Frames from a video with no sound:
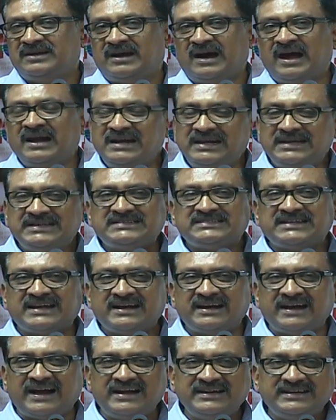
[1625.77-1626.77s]
Unless
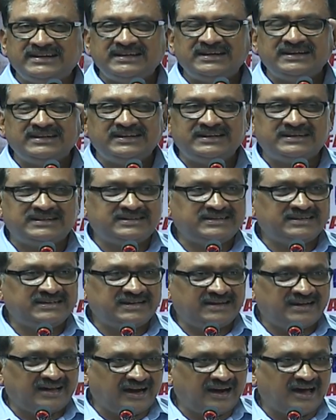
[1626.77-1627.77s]
and until
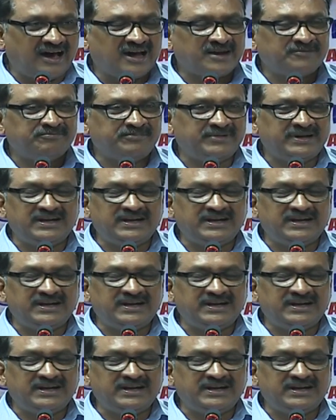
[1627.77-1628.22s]
the alarm